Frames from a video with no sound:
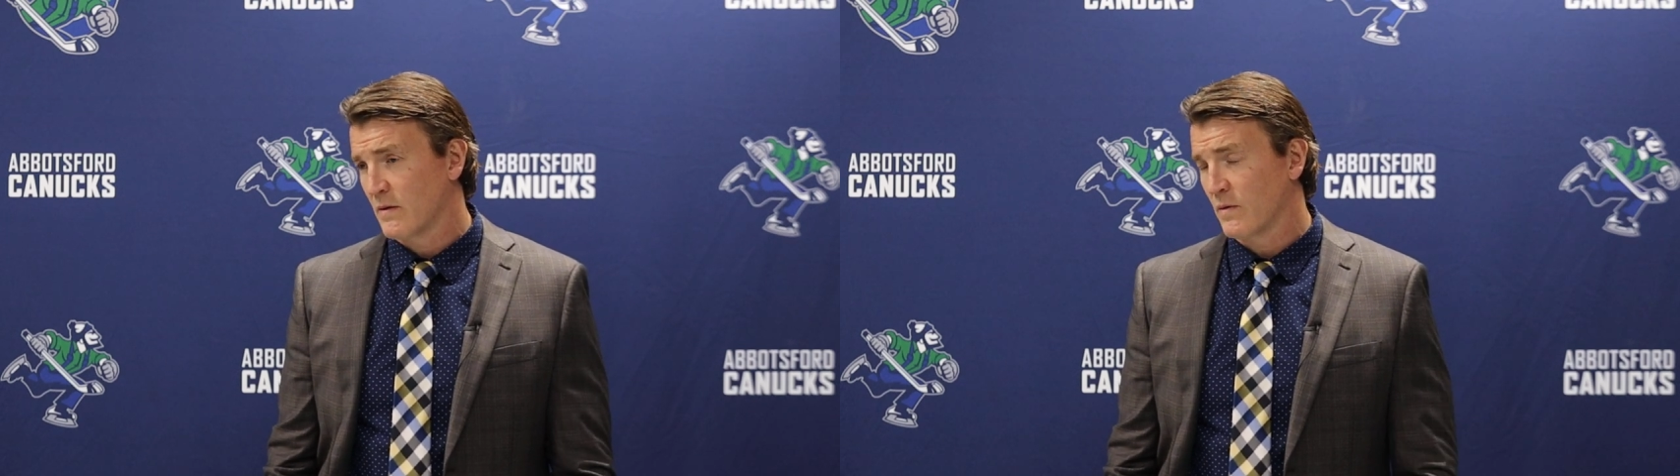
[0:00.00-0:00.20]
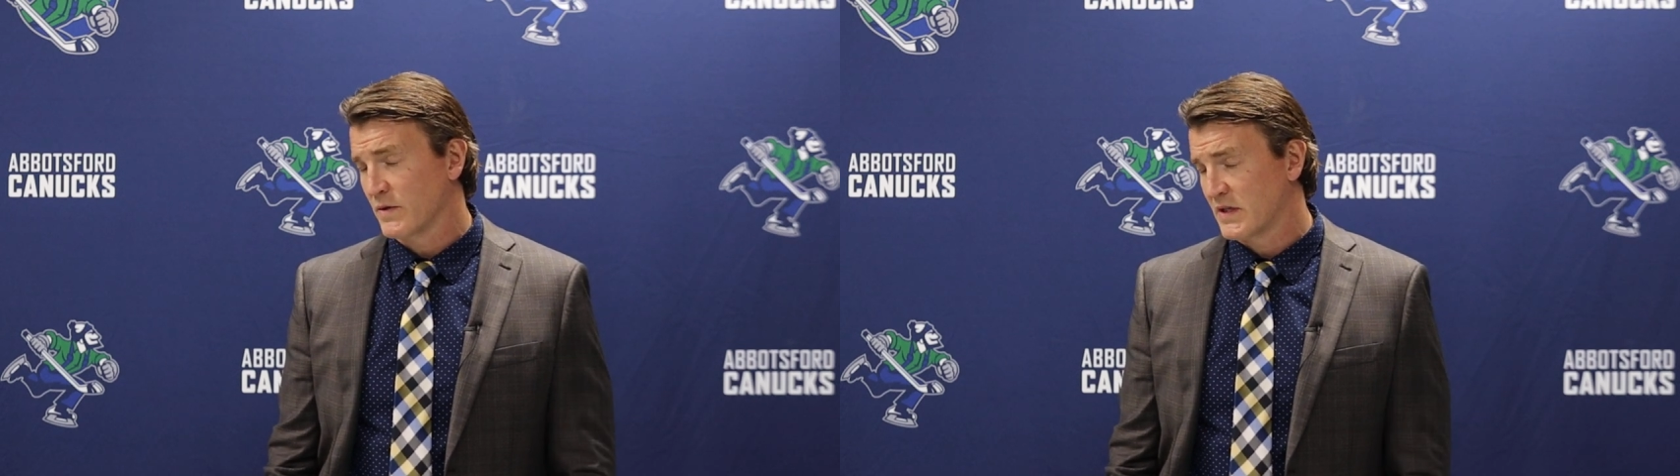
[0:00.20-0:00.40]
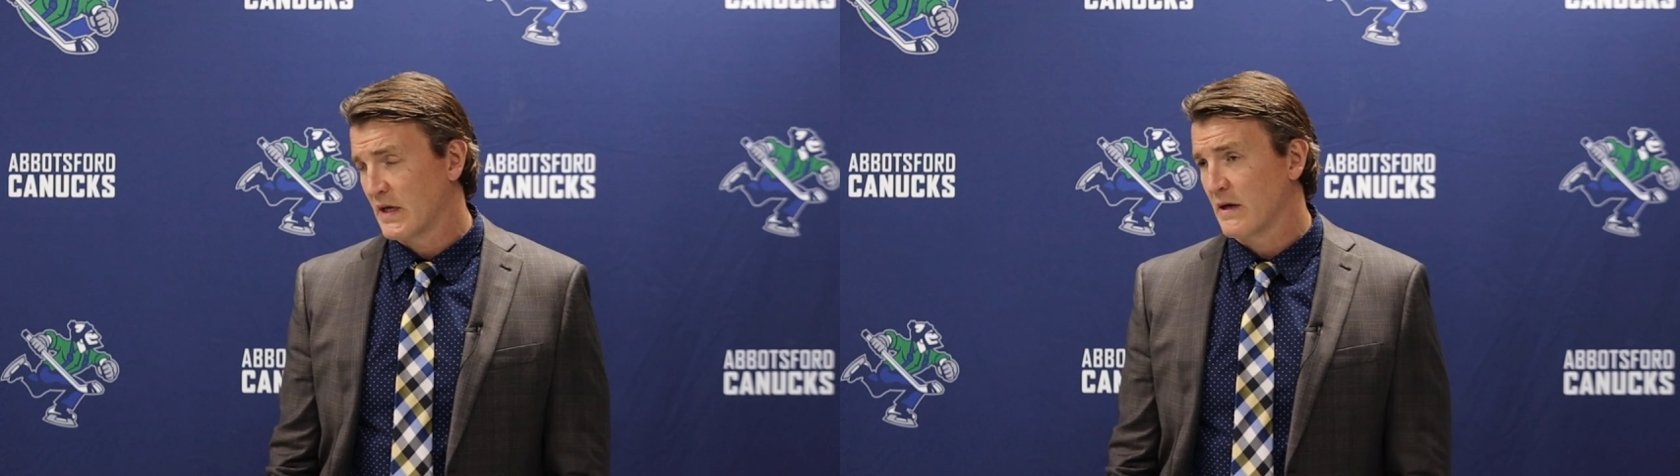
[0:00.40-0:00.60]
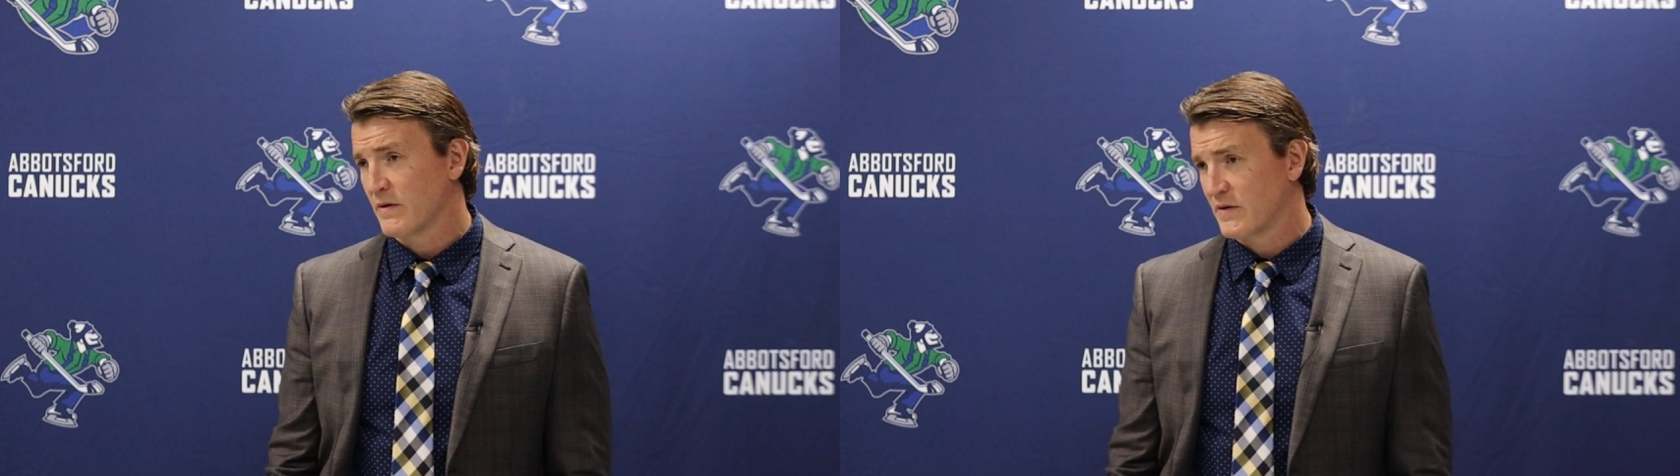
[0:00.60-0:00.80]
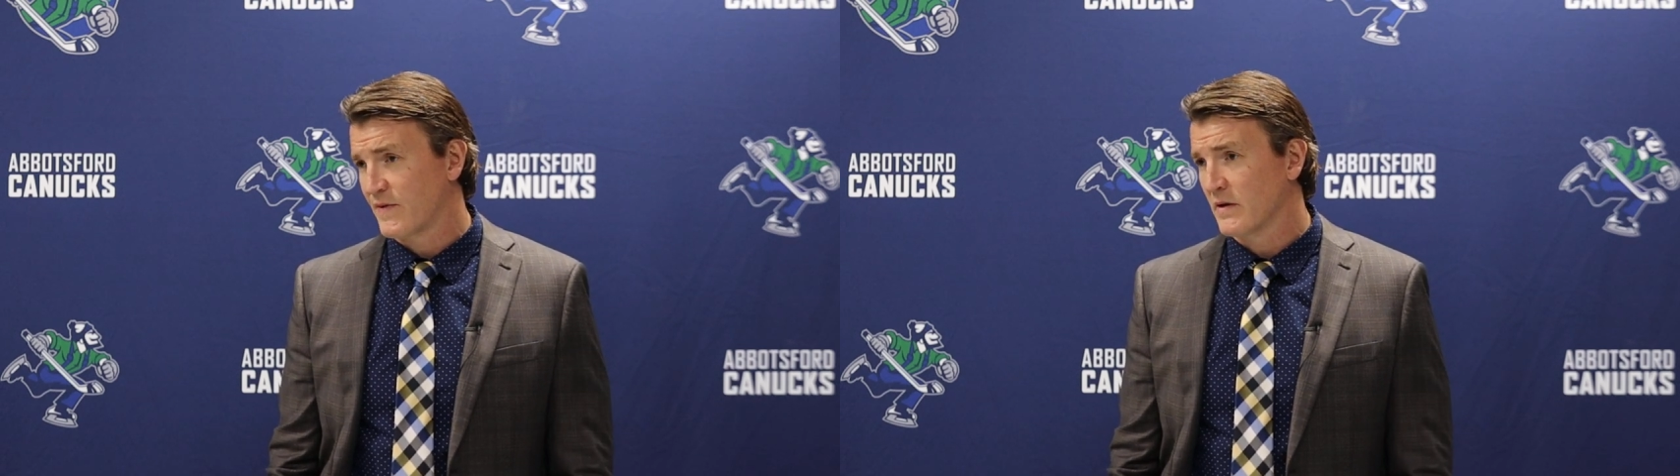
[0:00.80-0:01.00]
we'll see how
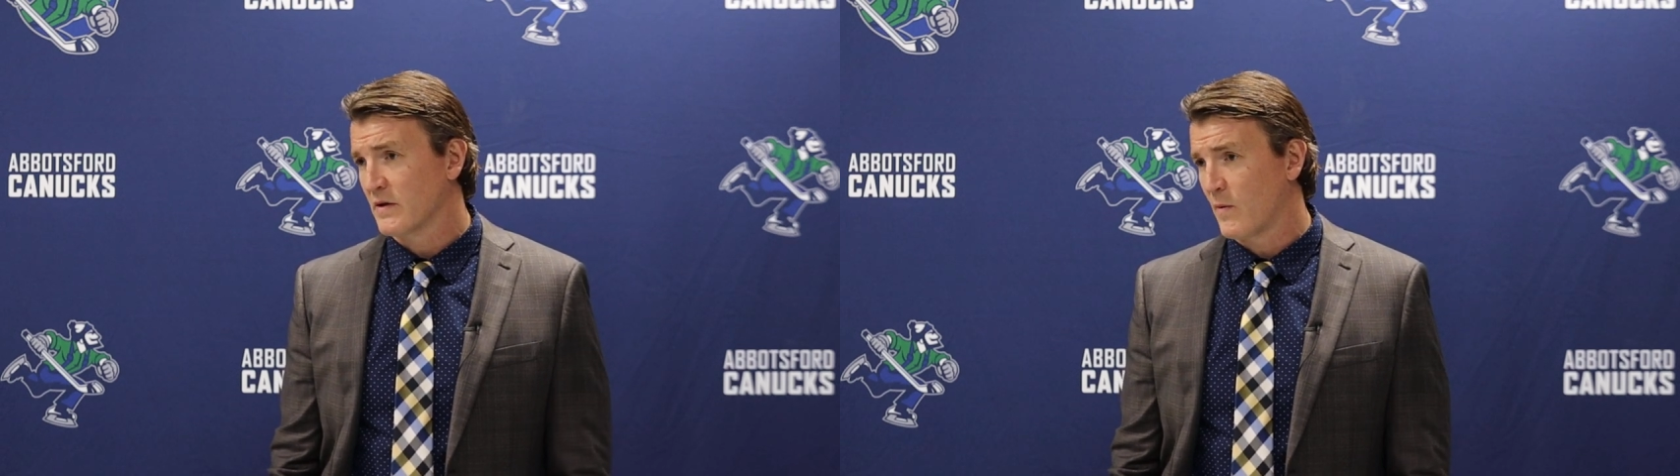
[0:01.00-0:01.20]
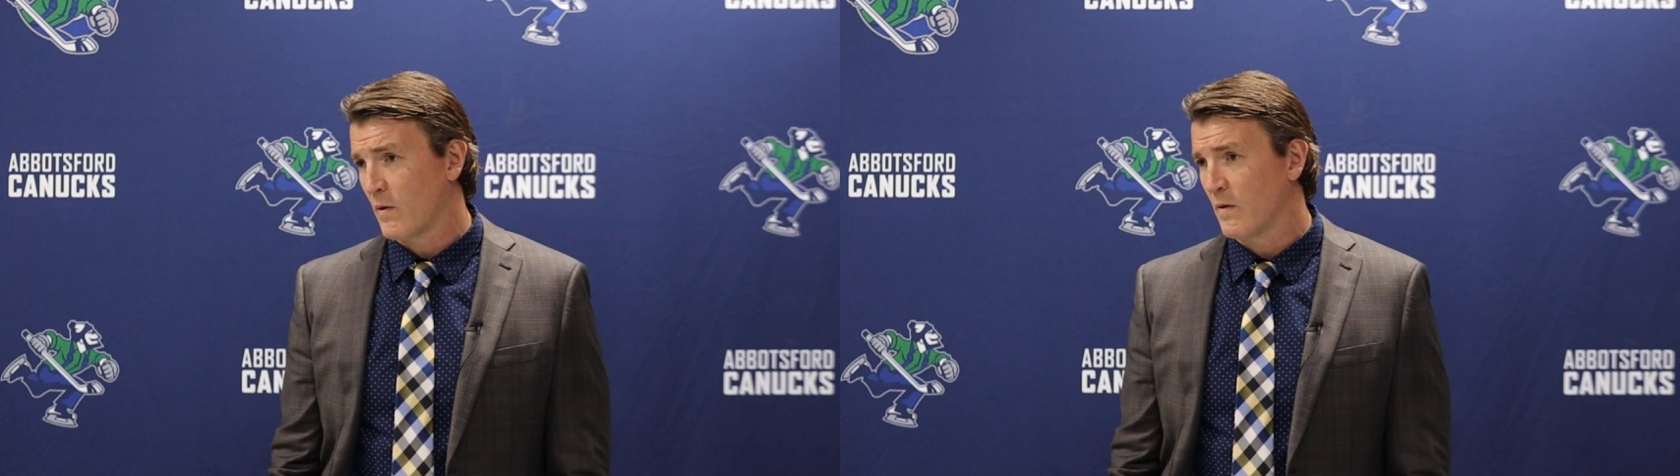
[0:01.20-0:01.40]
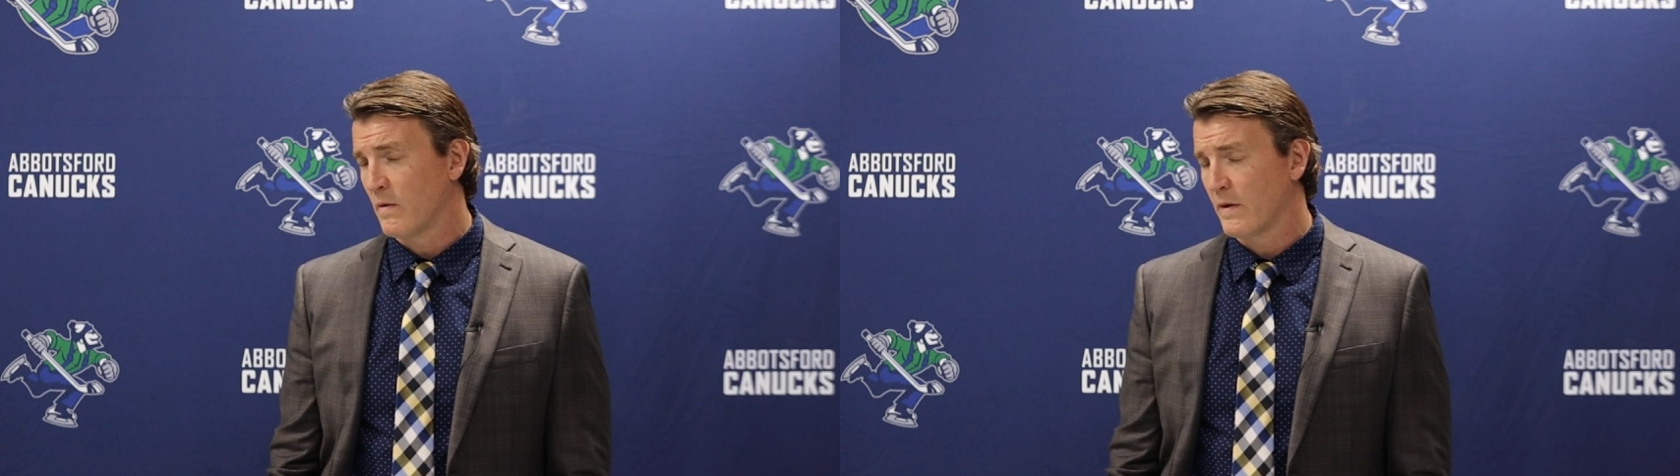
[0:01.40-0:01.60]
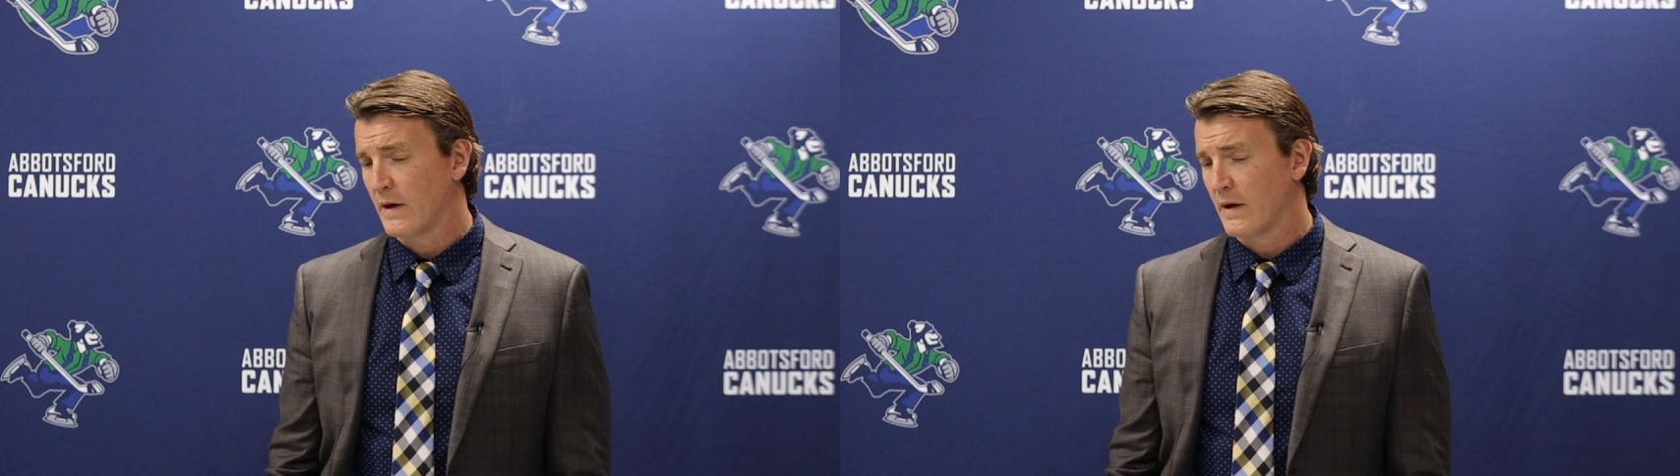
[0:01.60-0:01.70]
he's feeling tomorrow.